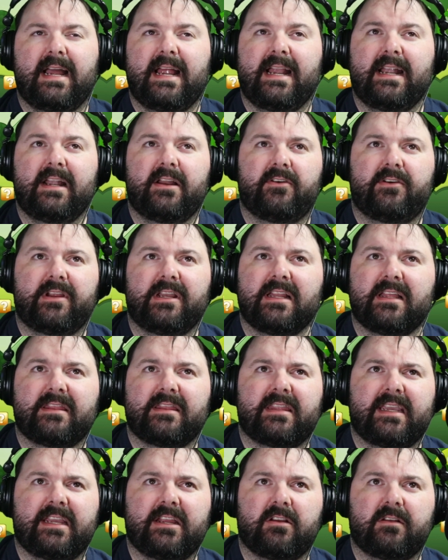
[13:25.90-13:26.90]
I know you
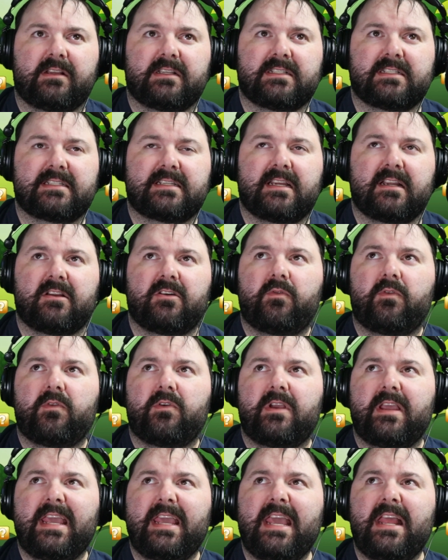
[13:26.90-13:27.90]
didn't think
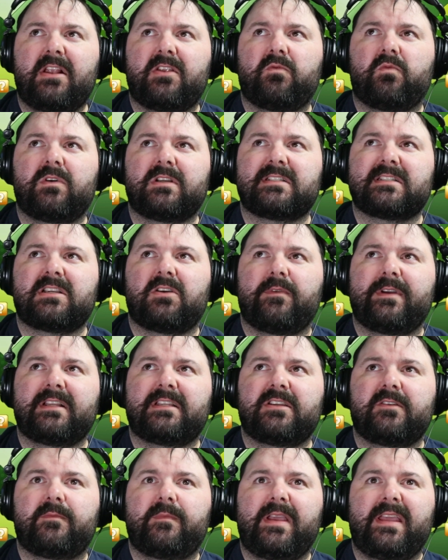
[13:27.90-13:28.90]
it was
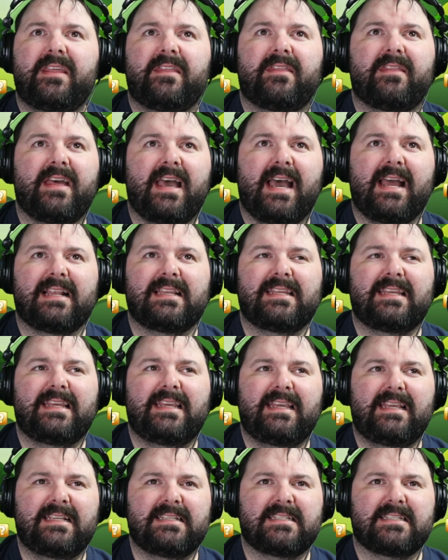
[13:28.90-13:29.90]
going to be that
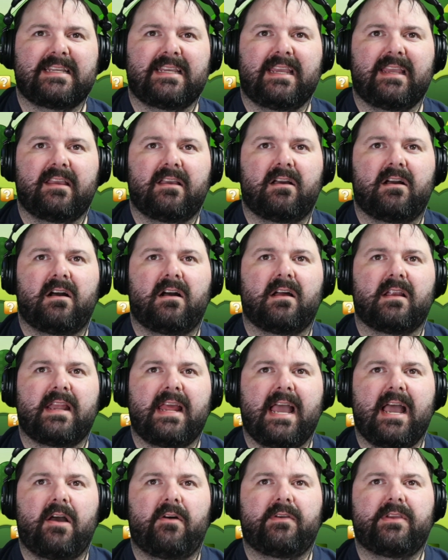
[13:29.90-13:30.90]
easy on
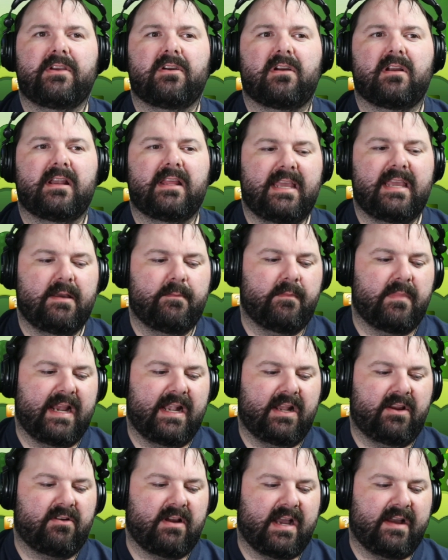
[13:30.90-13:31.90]
how you're going to get
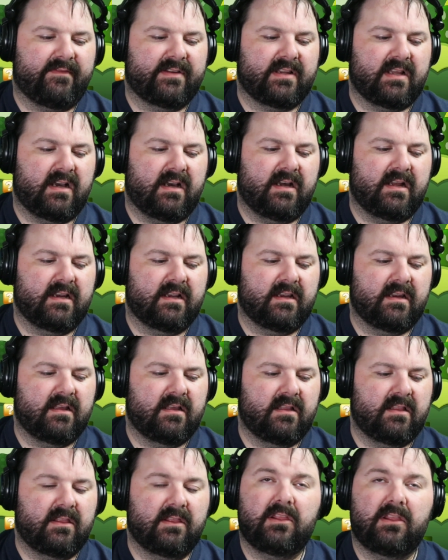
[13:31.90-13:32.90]
Minecraft
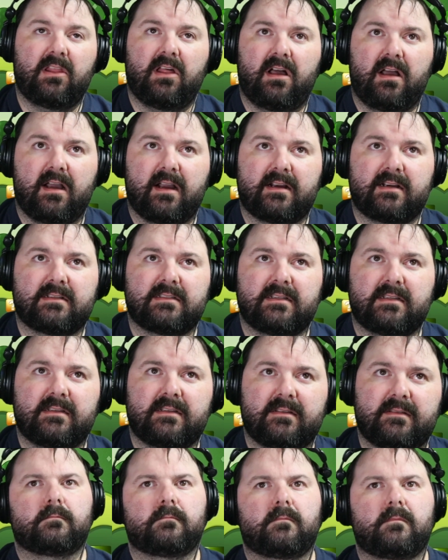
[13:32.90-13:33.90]
unlocked.
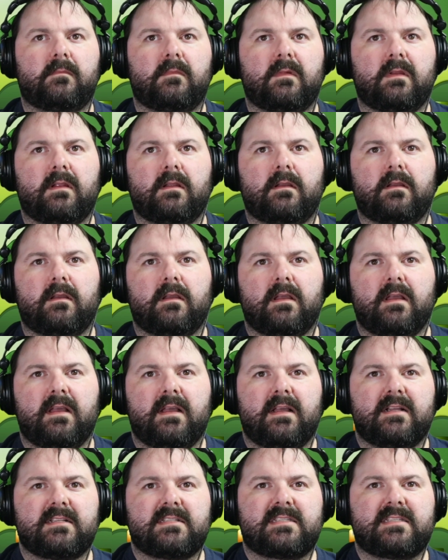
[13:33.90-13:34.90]

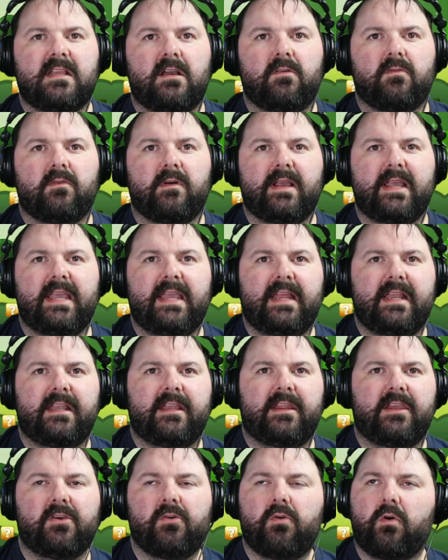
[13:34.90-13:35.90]
So
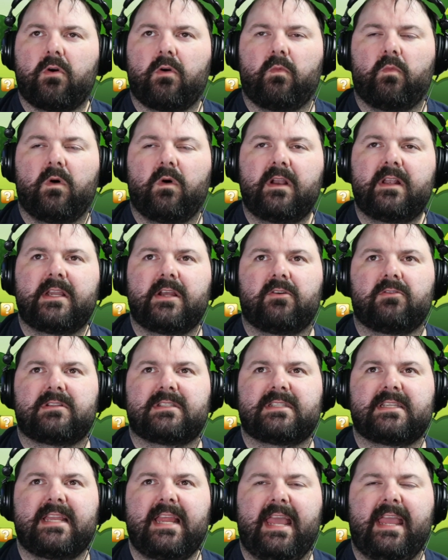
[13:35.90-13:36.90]
in your
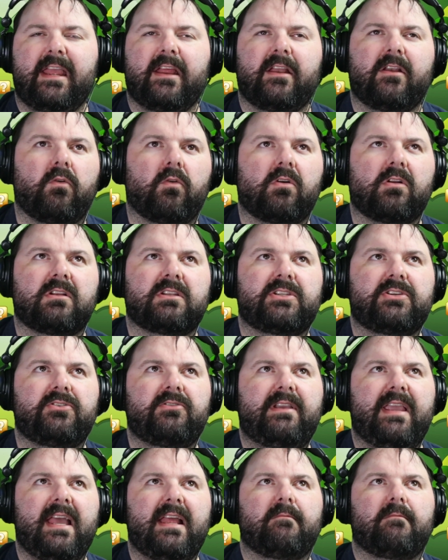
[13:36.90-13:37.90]
OneNote today, in order
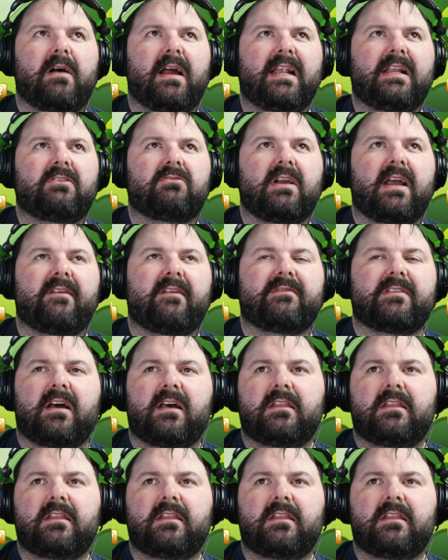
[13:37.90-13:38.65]
to get Minecraft